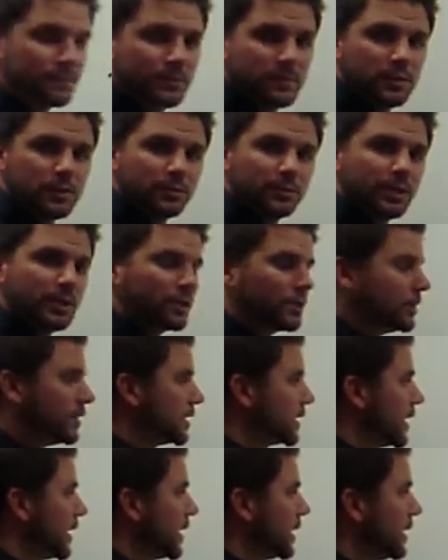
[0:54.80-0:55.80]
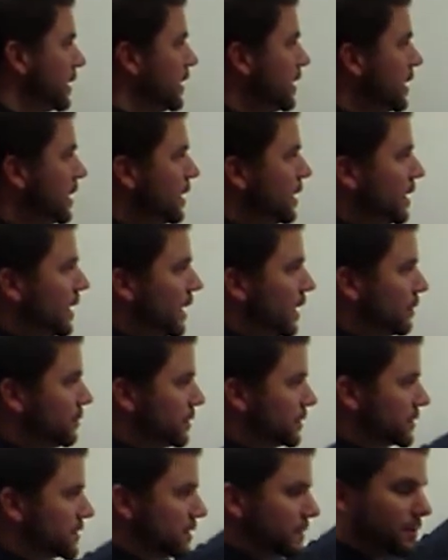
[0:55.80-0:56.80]
So we can look at how
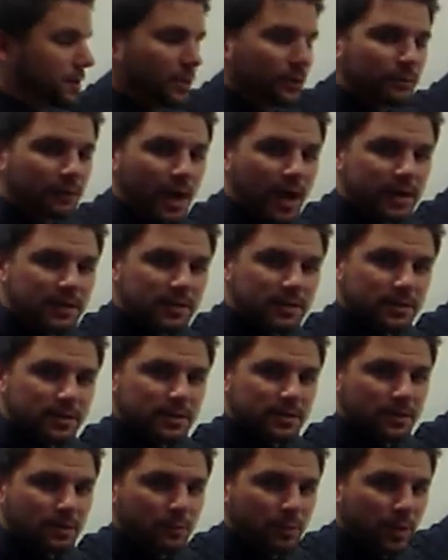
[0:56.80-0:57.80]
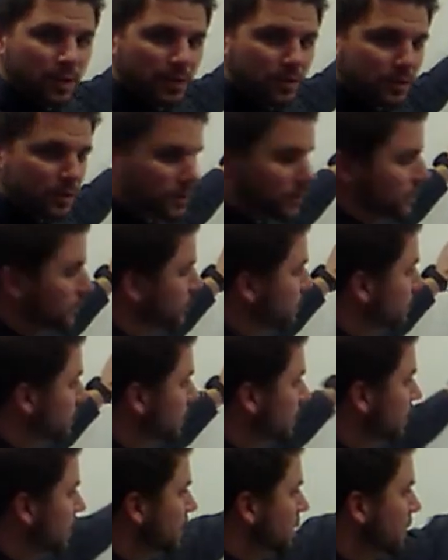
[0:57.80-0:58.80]
much something rises compares to
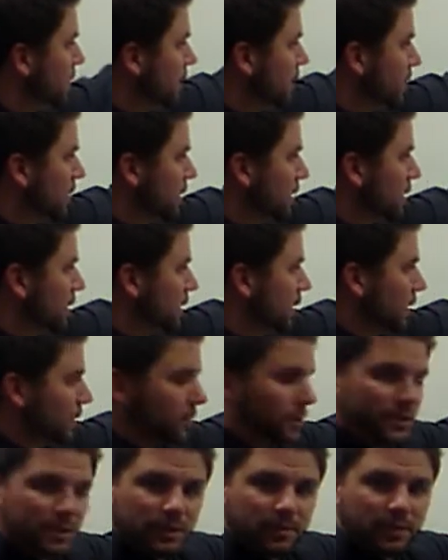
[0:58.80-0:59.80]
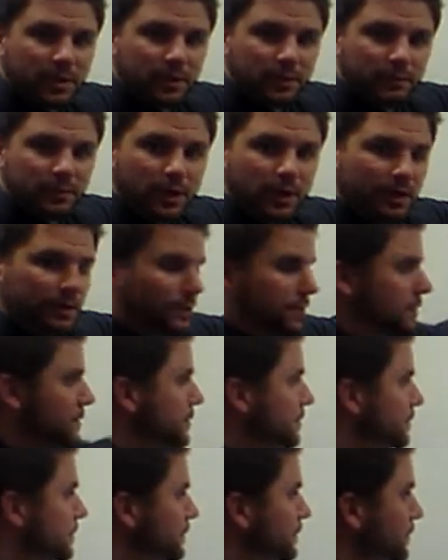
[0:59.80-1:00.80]
how much something runs.
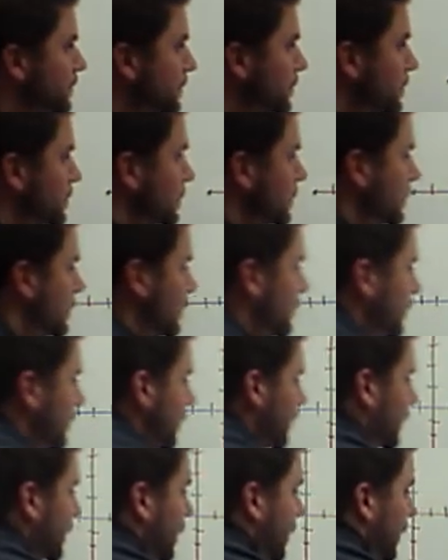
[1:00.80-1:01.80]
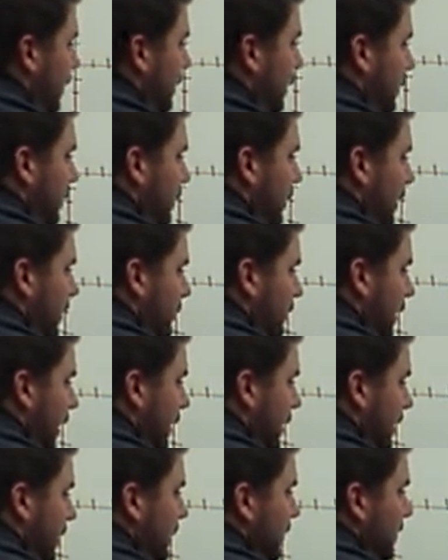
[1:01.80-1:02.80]
Another way of
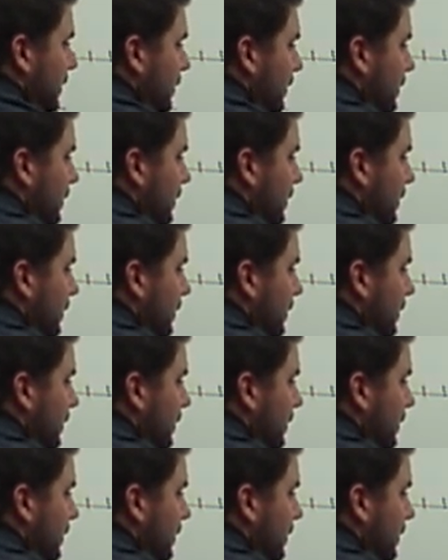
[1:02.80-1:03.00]
writing it